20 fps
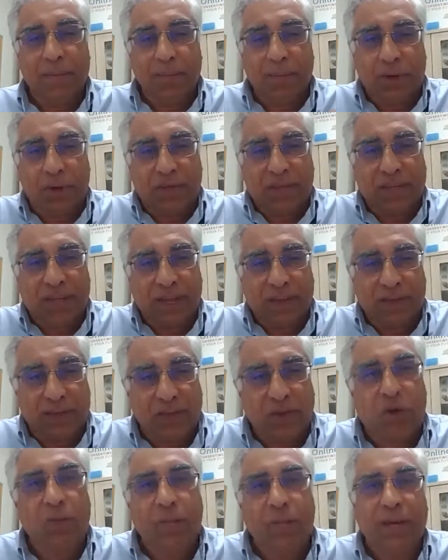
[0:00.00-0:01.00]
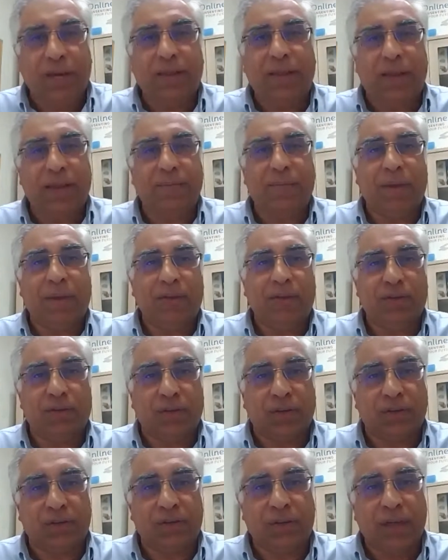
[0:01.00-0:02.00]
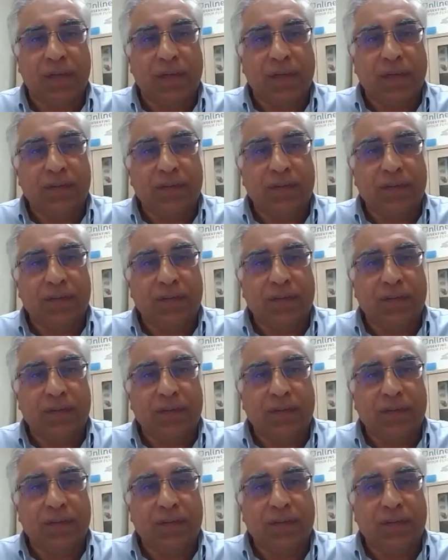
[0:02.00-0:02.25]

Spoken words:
because it has so many dimensions.